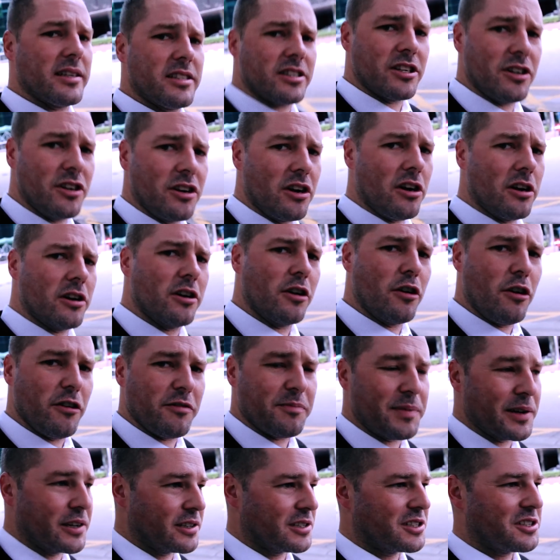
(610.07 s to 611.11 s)
So knock it off,
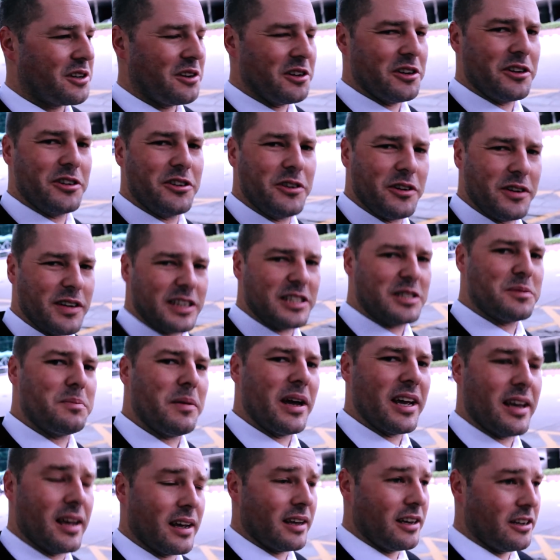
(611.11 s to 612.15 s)
because all you're doing is
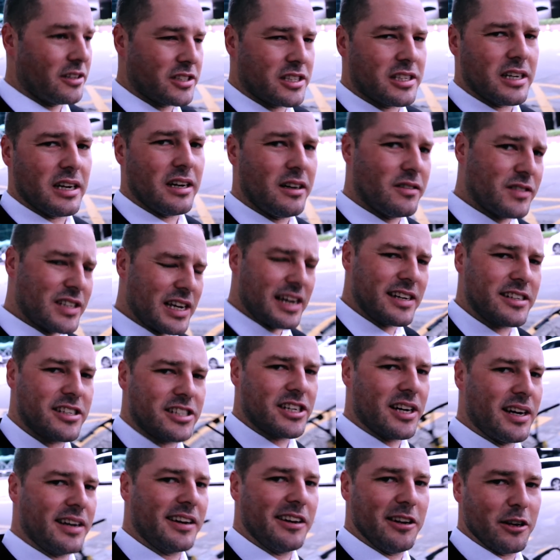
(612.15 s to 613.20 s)
making yourselves and
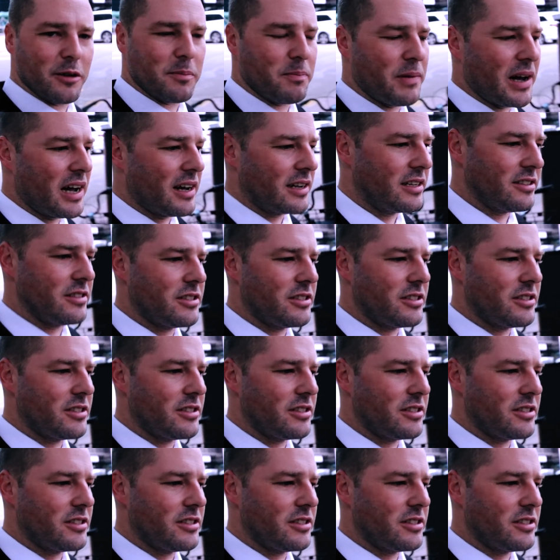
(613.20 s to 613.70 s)
China look bad,